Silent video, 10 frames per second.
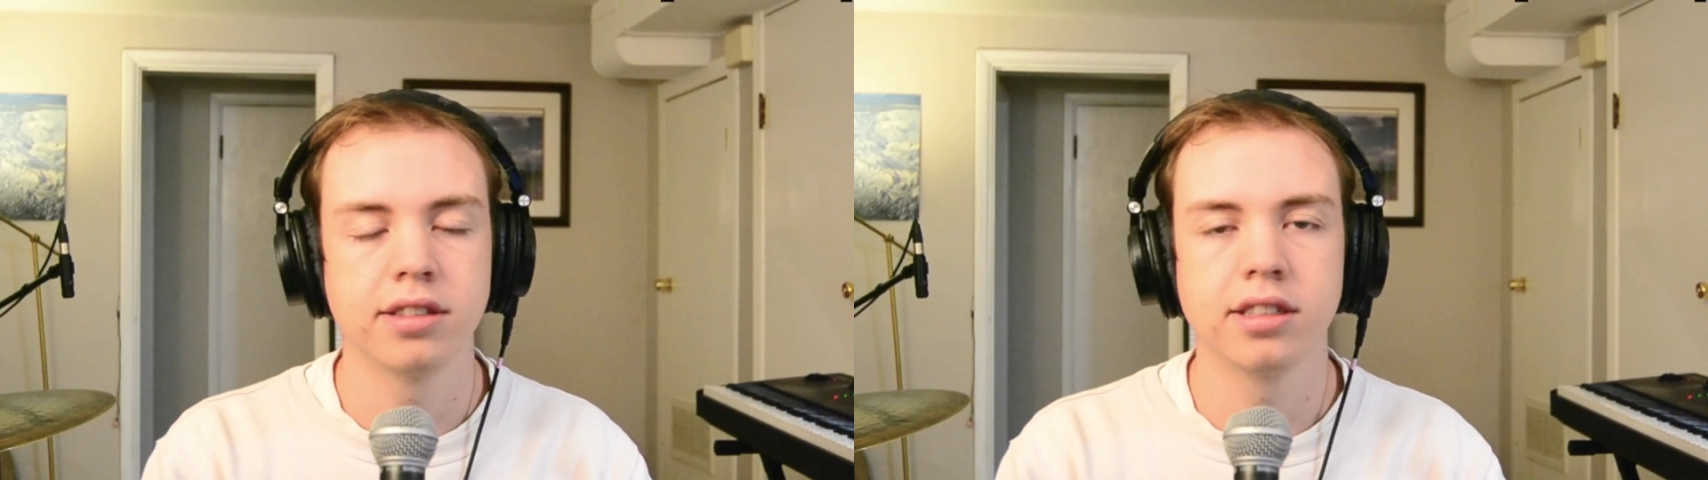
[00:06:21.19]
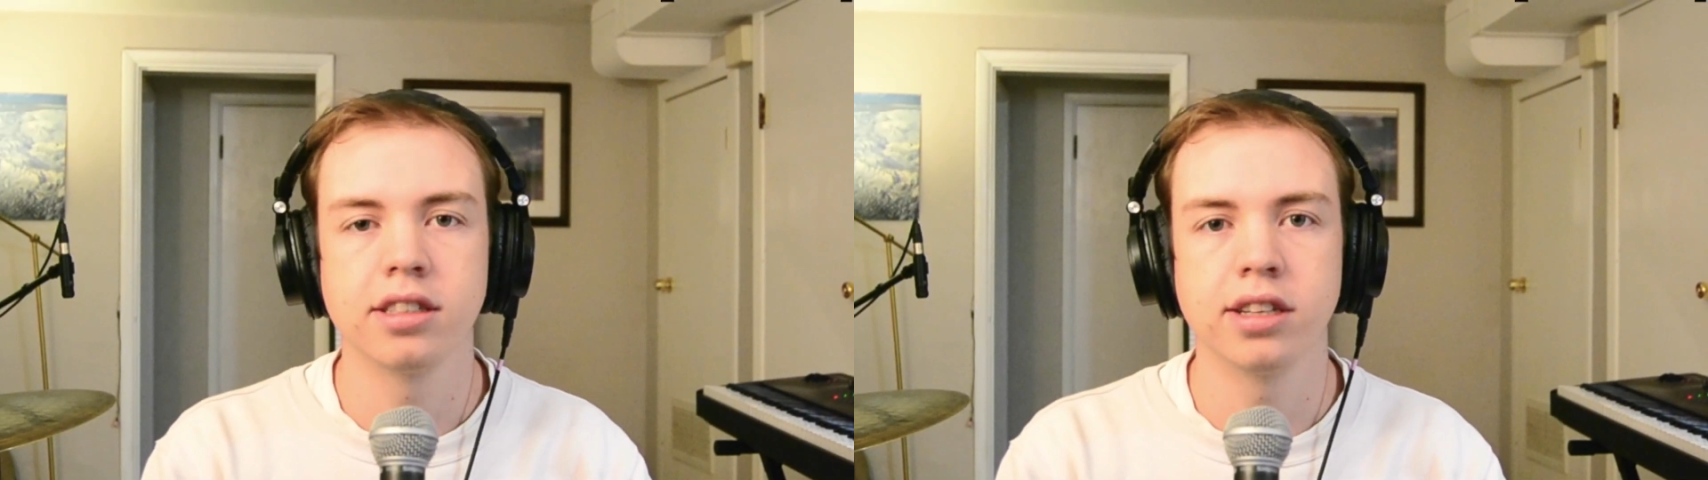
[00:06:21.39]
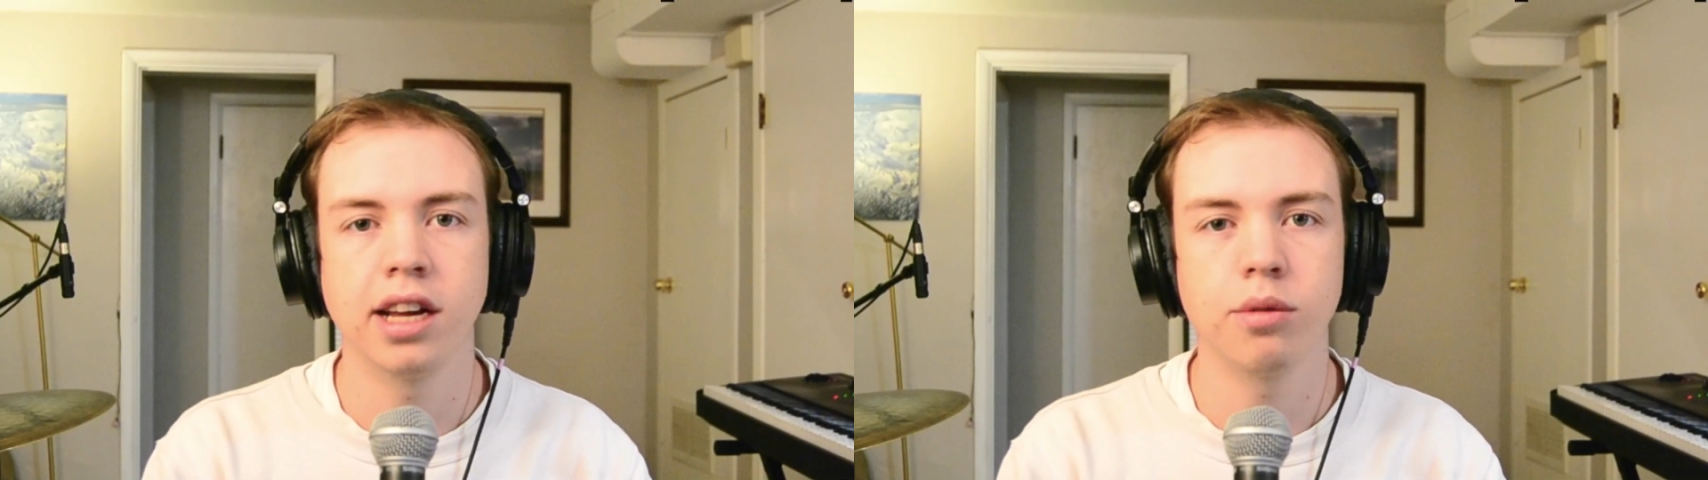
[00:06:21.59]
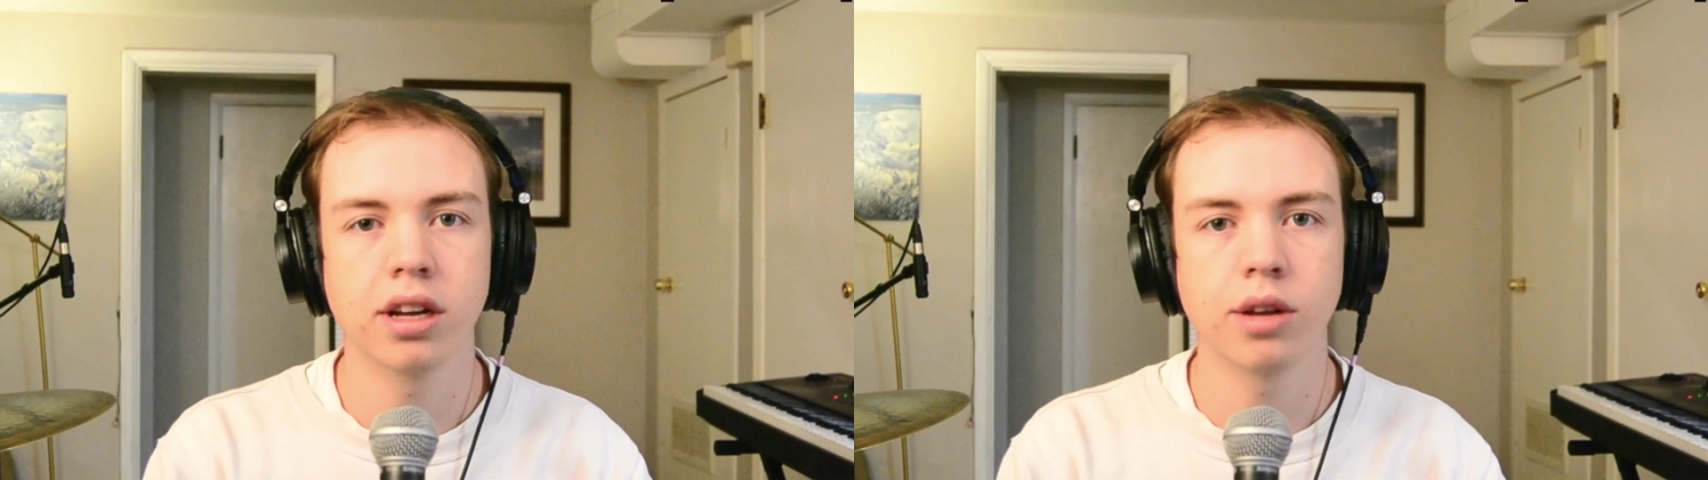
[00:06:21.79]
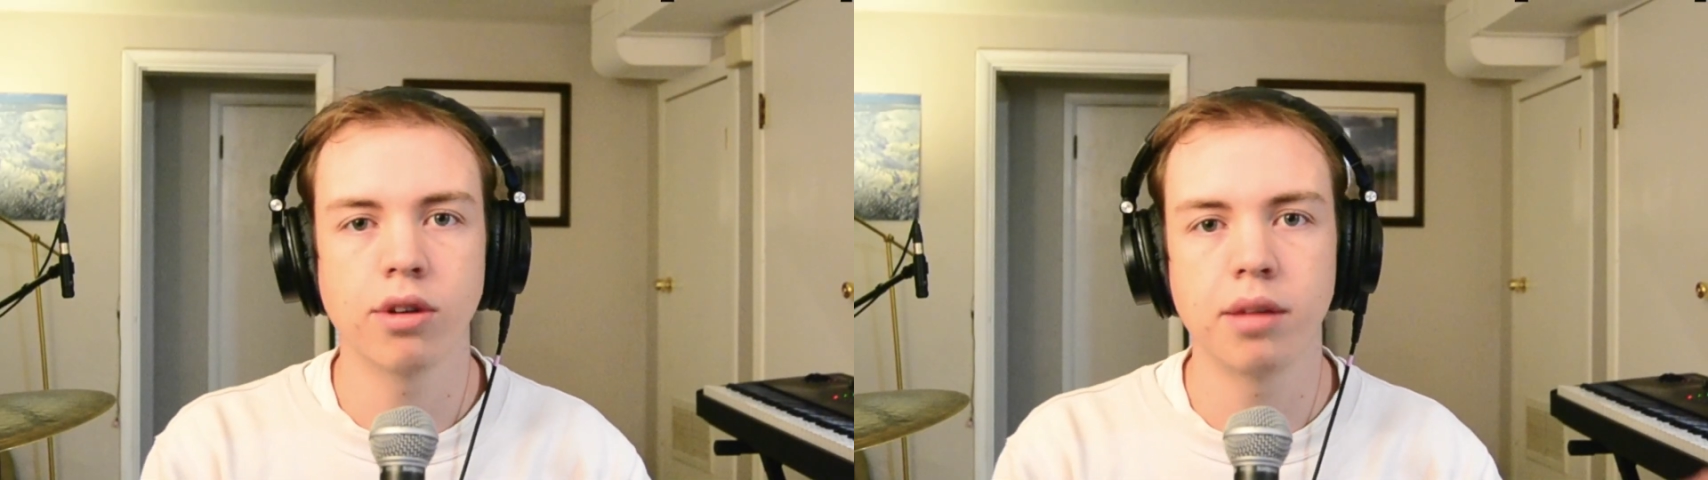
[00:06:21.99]
So now we're going
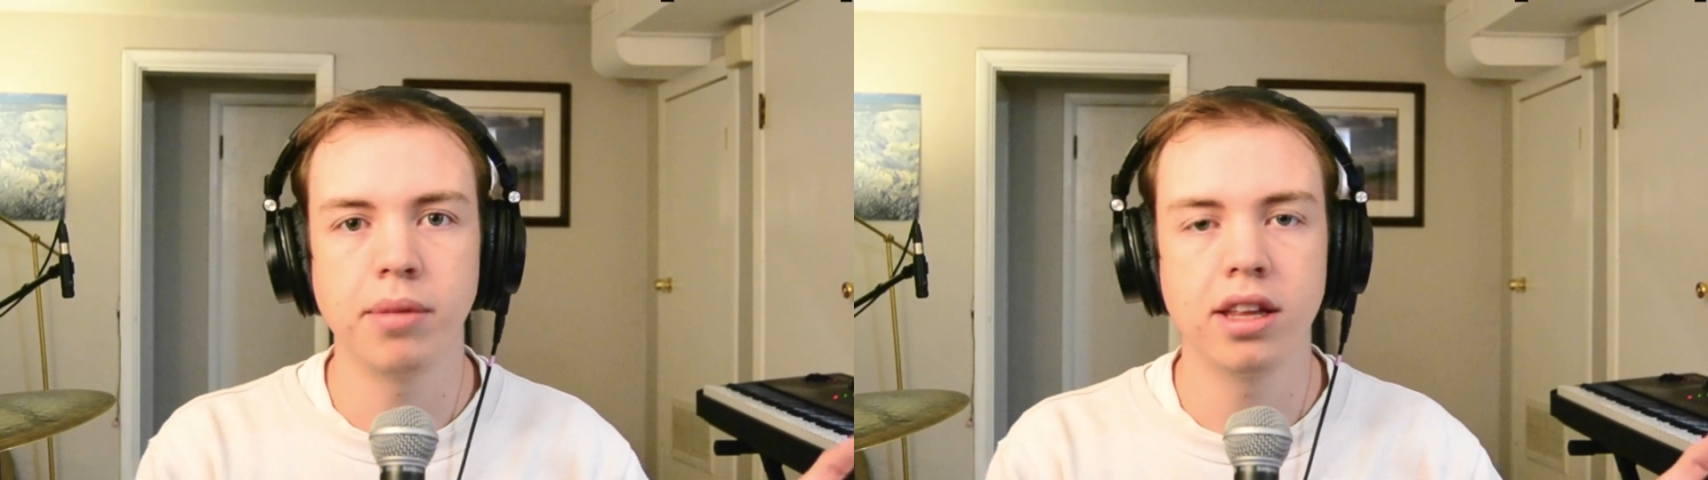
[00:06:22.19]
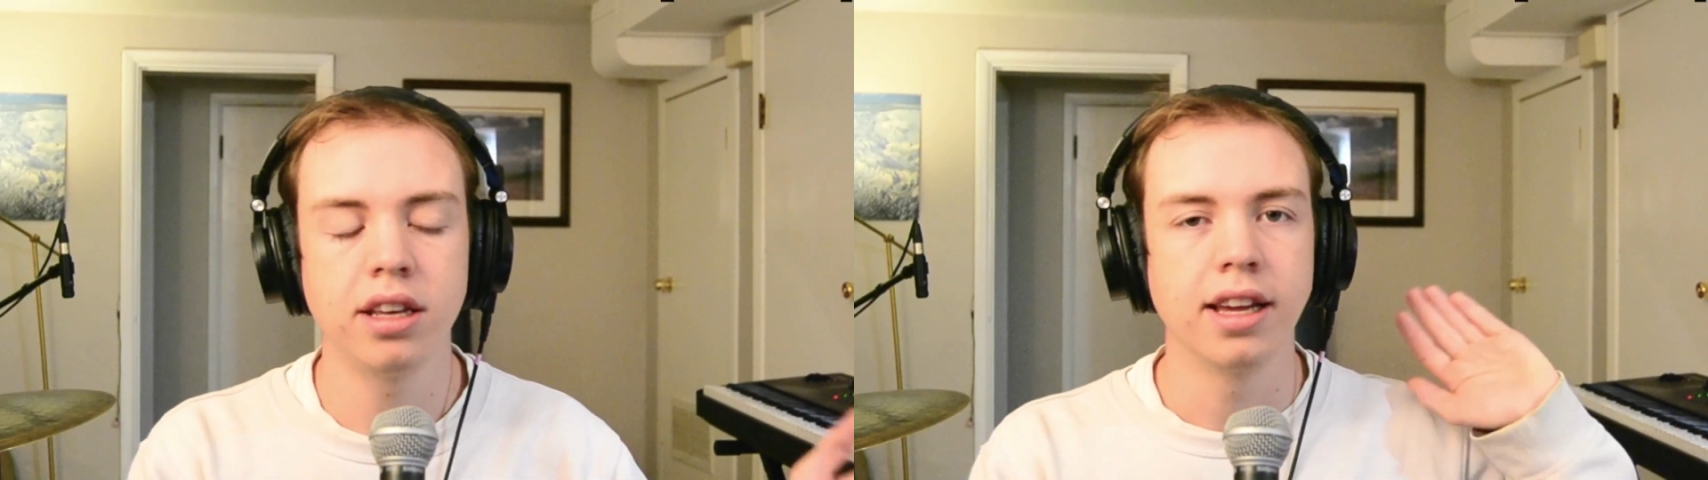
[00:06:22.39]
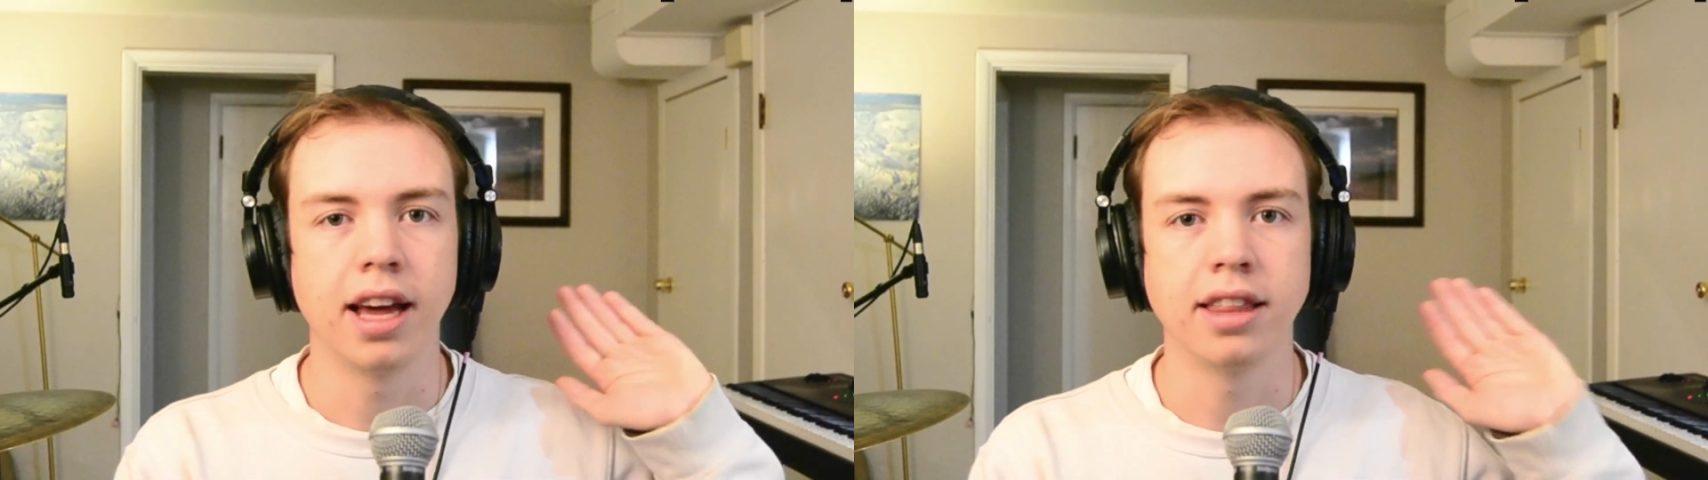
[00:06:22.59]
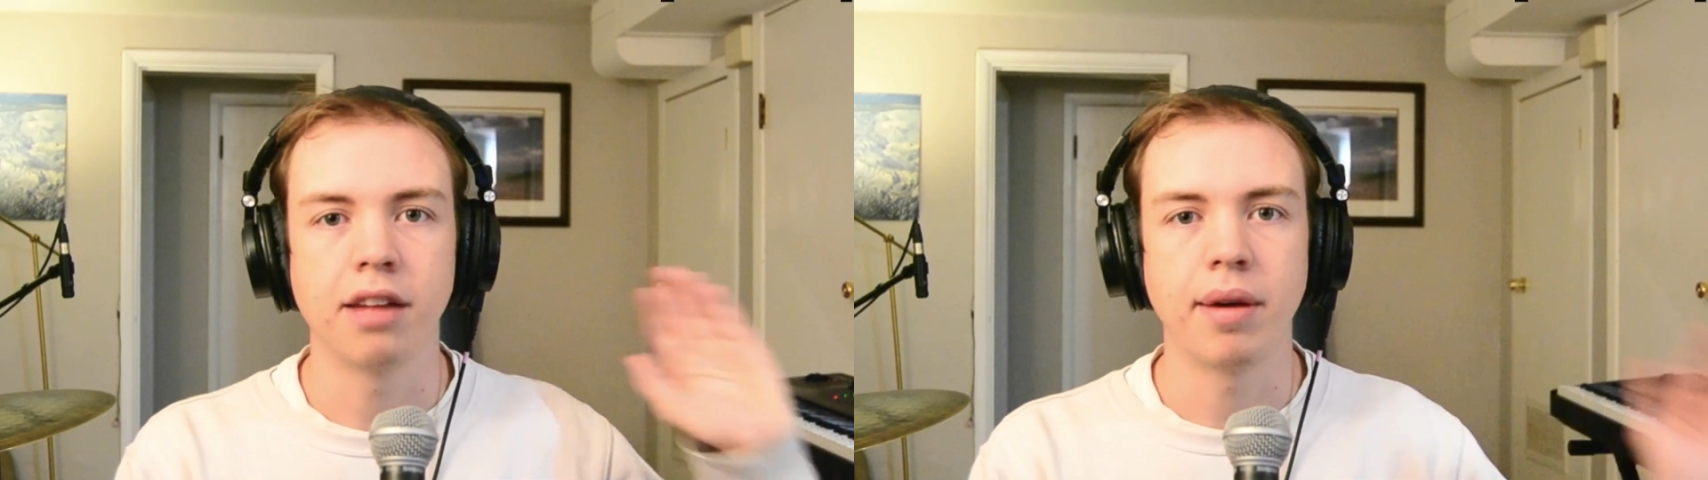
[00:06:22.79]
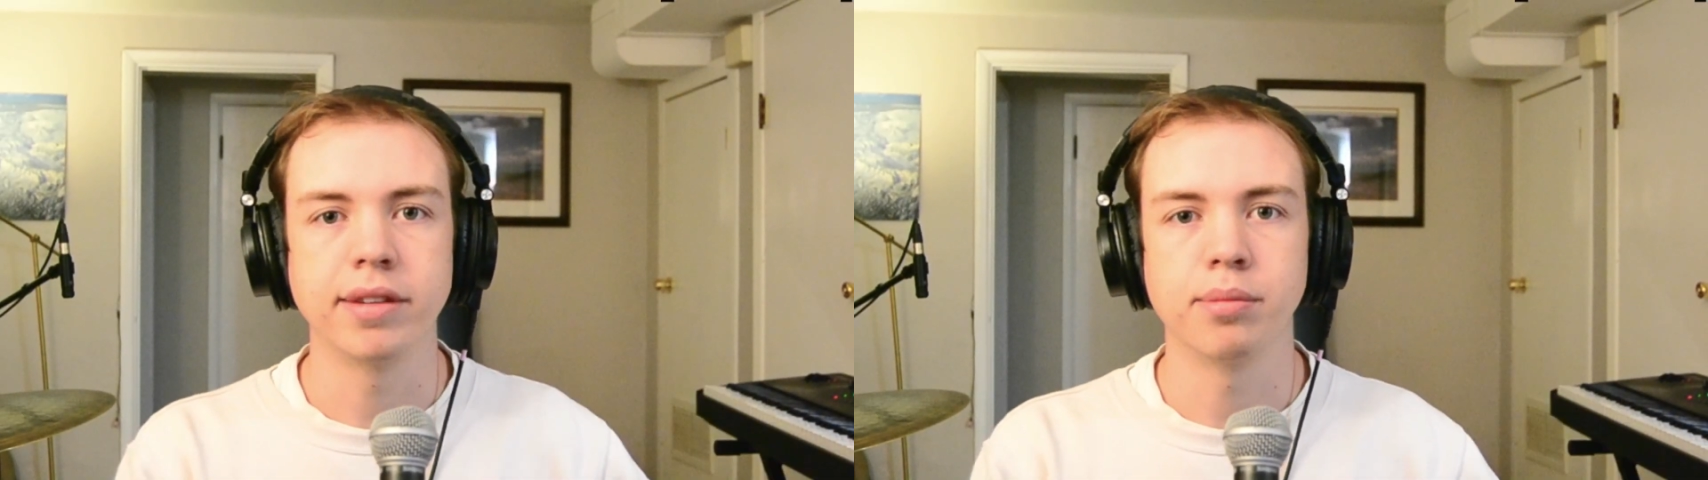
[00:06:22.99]
to write a melody and then
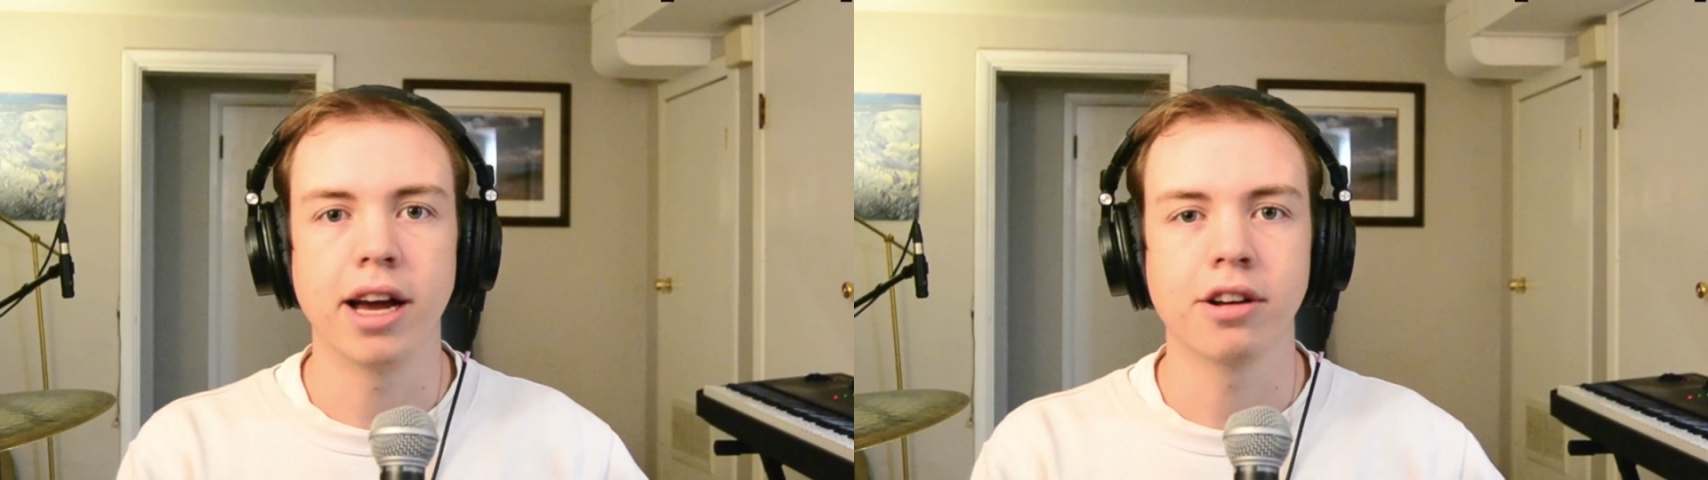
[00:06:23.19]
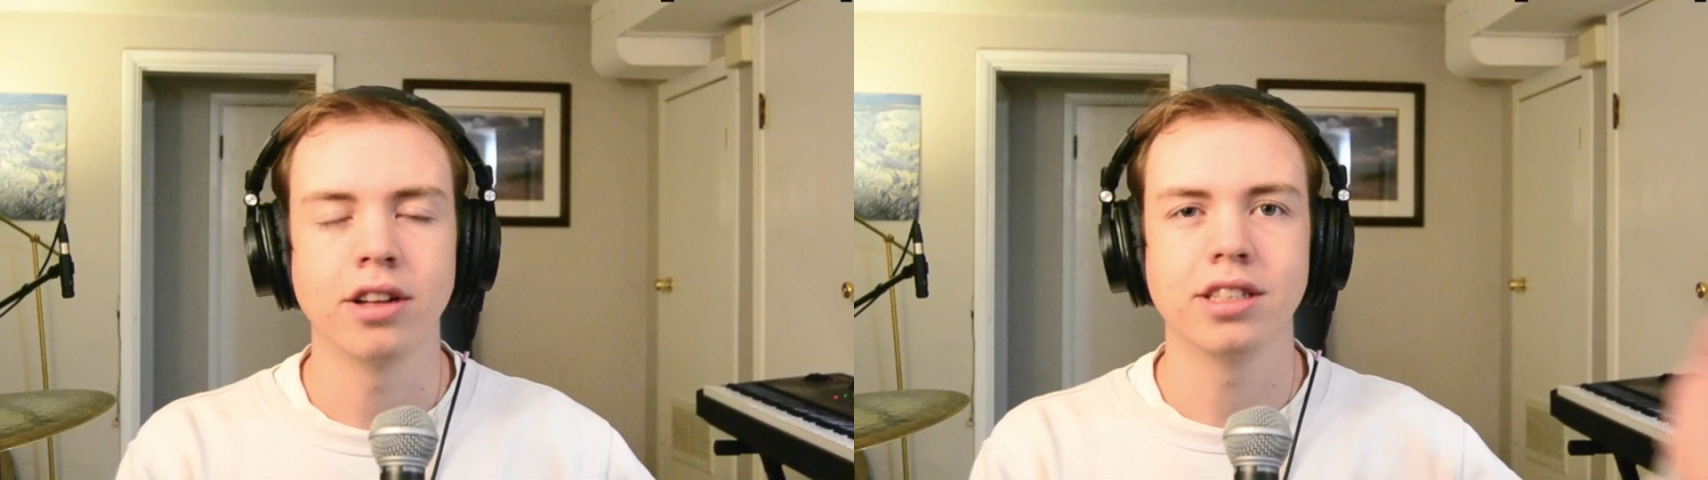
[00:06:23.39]
maybe some backgrounds.